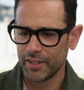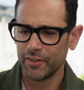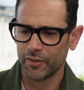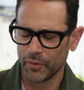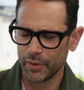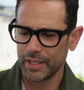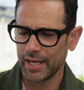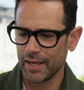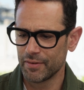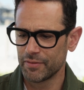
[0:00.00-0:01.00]
You're going to
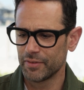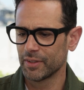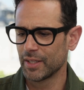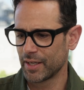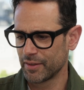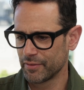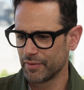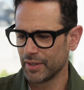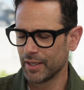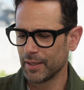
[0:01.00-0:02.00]
have a lot of
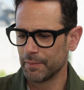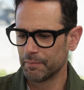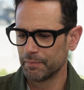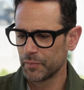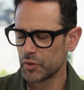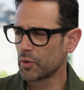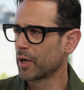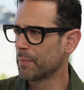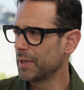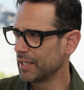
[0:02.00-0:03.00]

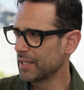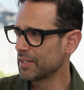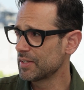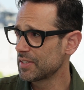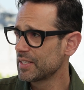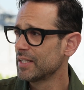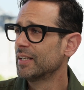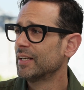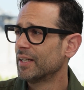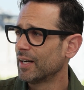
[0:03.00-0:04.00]
strong opinions,
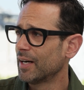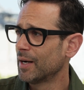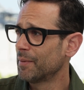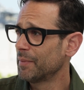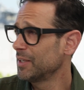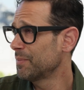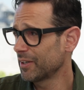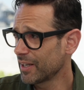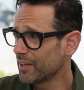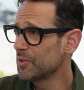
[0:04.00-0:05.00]
and you
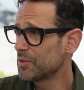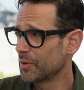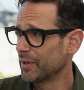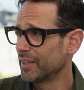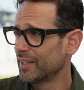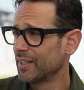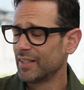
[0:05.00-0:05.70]
better get used to it.